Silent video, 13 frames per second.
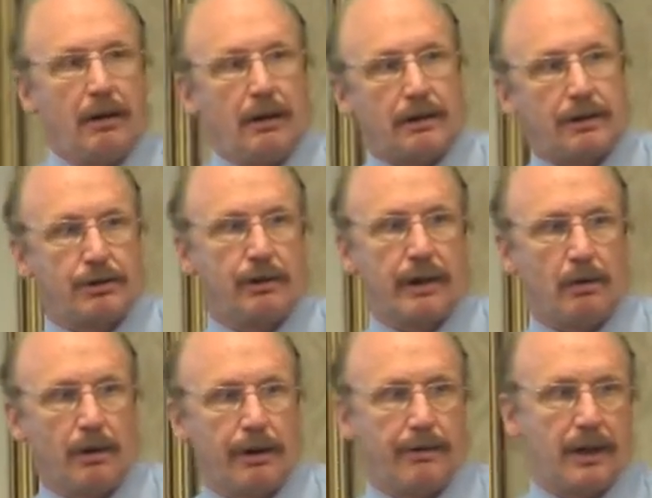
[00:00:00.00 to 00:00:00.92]
I was talking to
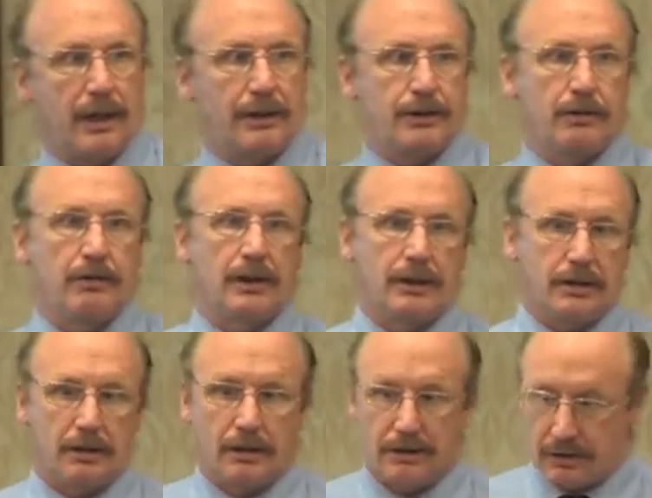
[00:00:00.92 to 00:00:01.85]
one of our junior
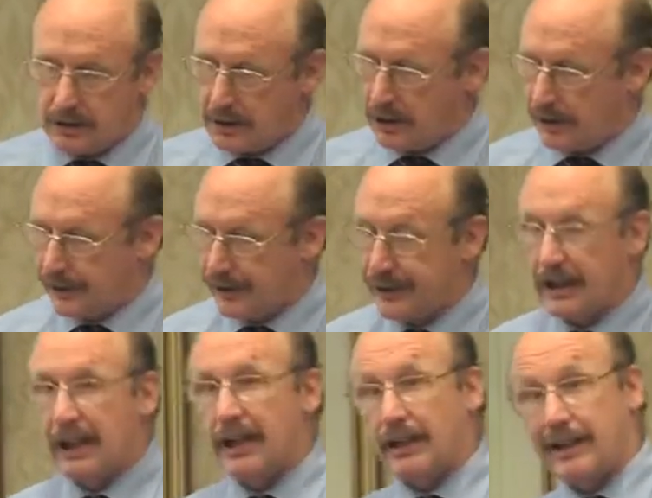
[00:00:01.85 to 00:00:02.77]
surgeons the other
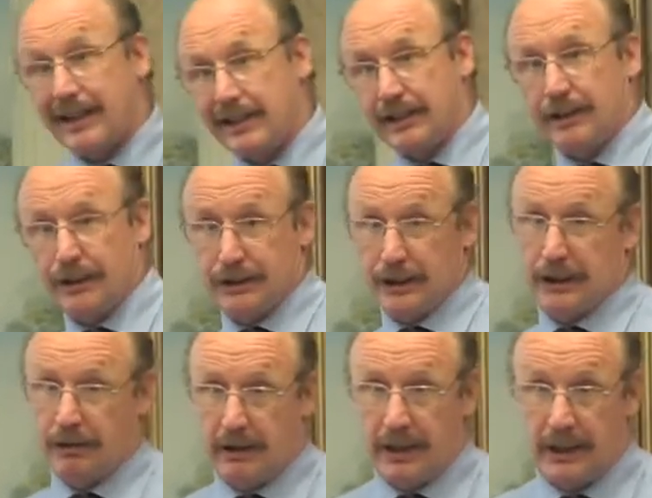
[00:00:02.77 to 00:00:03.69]
day, and he did a
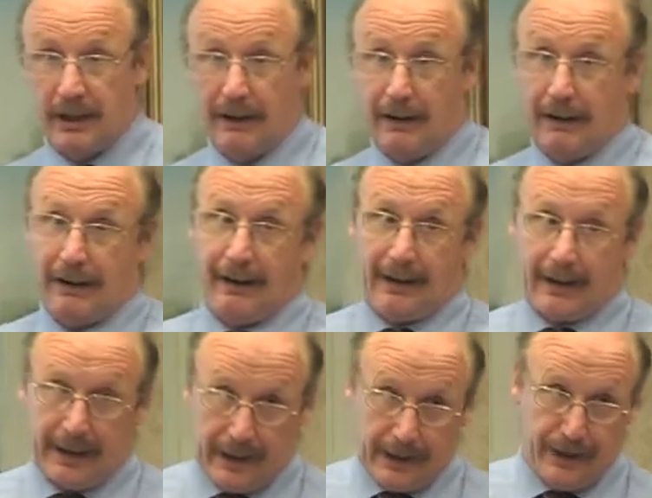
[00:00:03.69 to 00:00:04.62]
degree
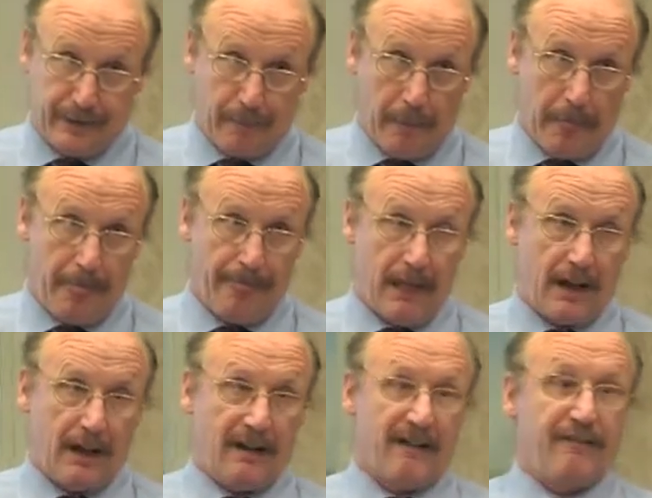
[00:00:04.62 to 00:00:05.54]
in
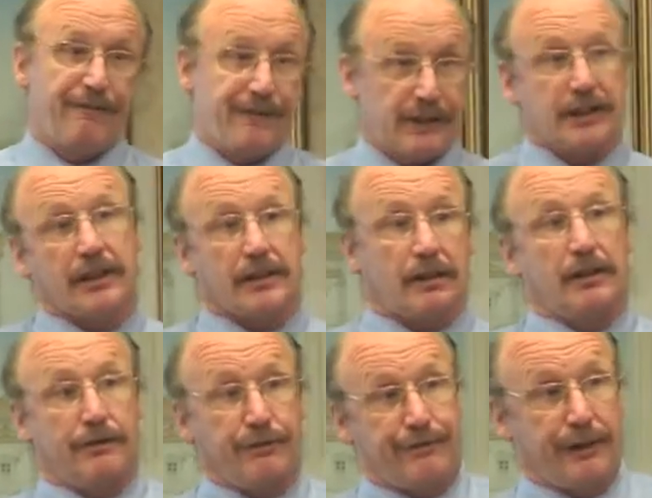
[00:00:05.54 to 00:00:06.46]
physics
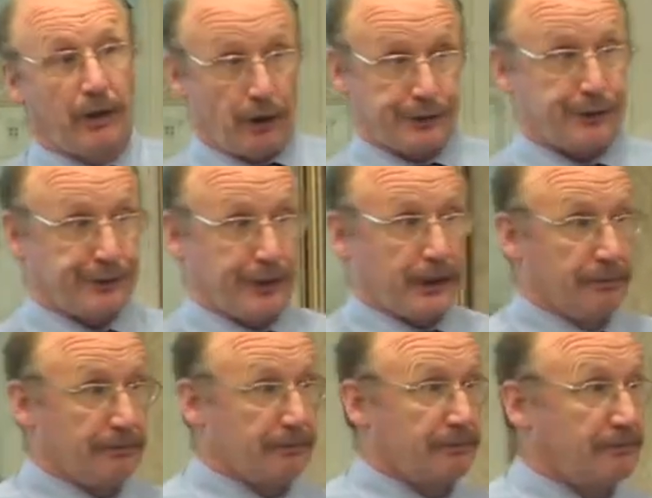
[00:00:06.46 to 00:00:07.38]
and philosophy.
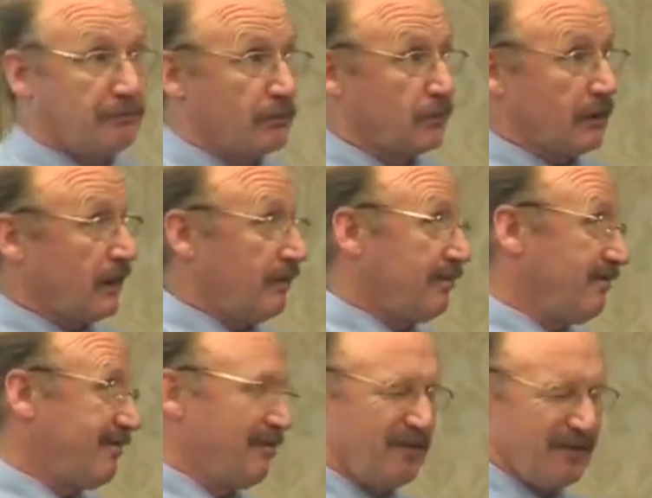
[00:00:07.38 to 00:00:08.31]
Right?
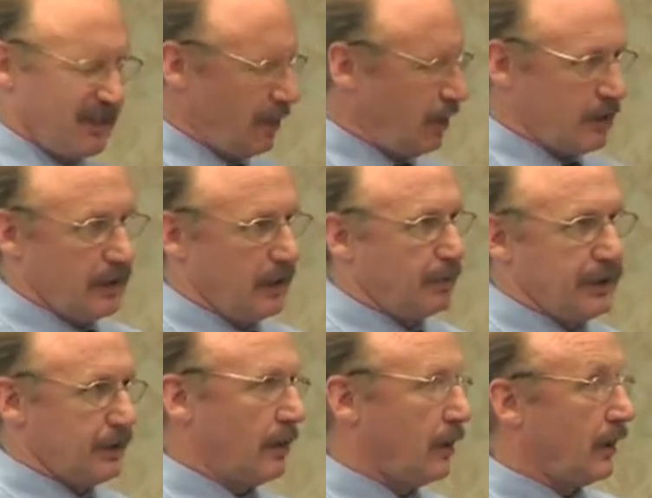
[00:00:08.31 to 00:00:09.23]
Utterly
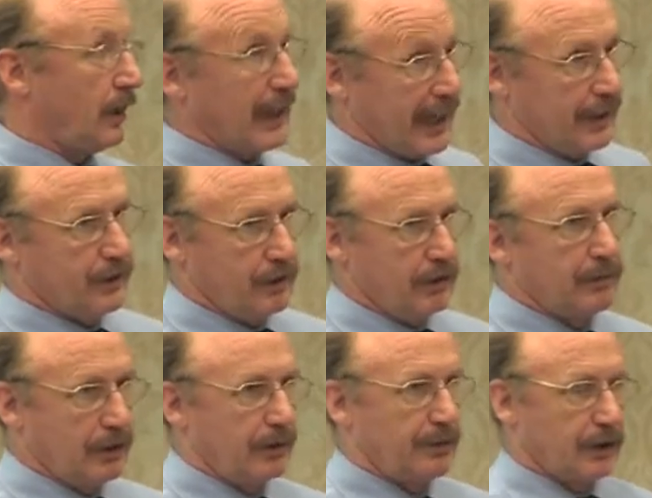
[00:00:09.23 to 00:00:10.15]
bizarre, at Durham
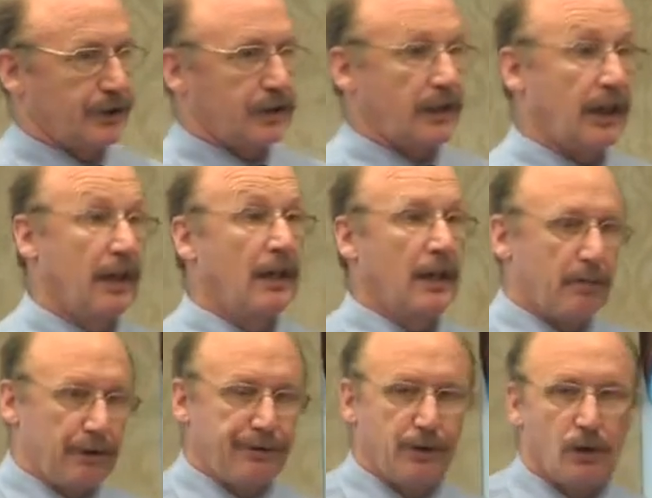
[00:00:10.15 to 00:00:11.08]
University,
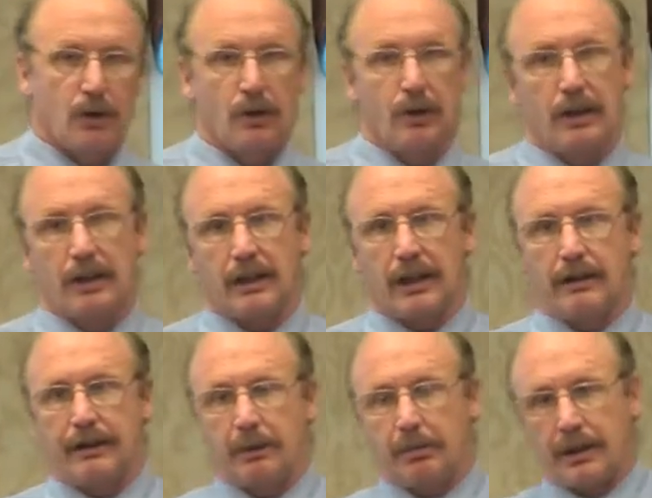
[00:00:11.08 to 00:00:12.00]
before
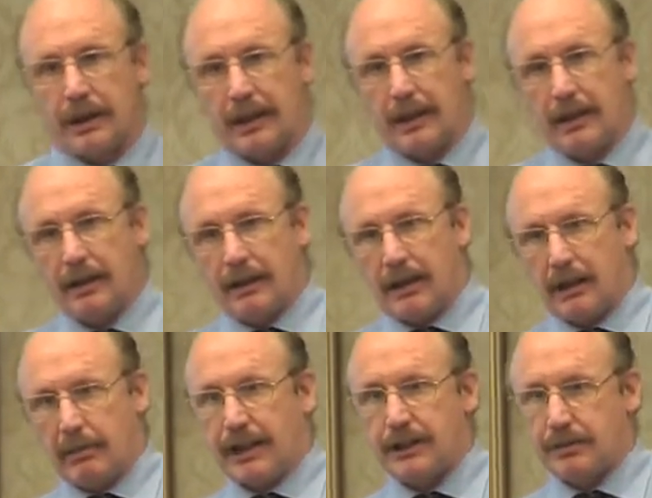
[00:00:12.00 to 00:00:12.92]
going to be a
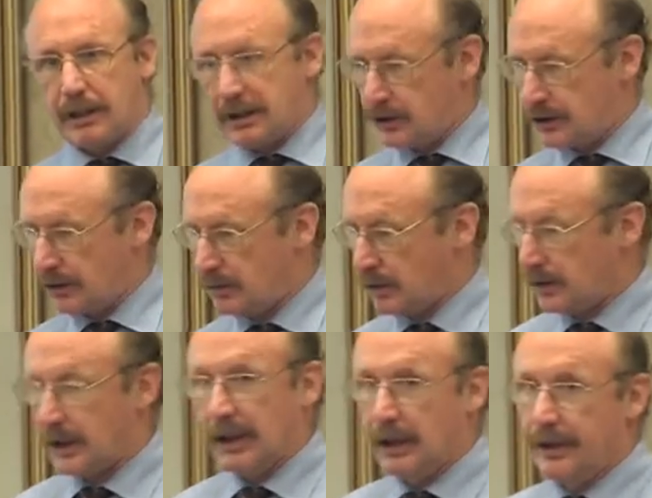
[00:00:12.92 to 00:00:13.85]
management consultant
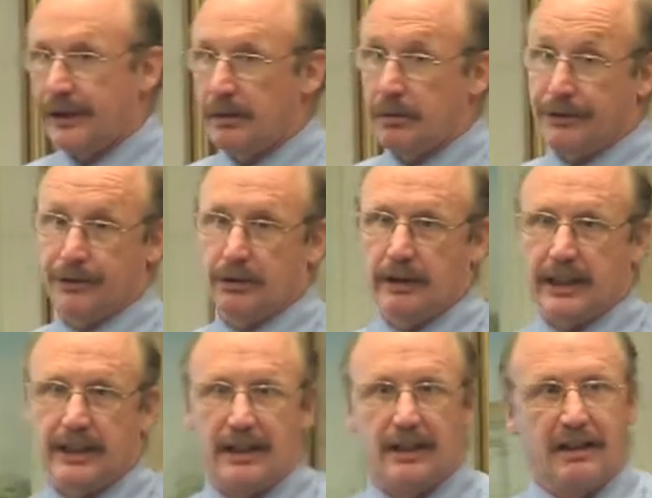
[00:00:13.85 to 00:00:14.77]
in London, before
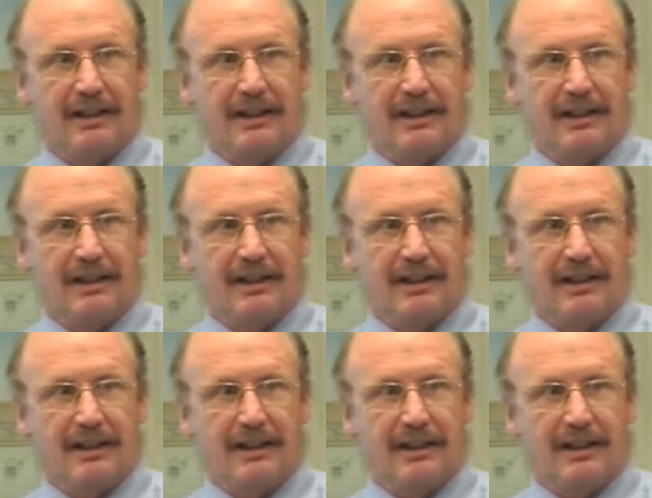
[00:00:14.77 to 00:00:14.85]
getting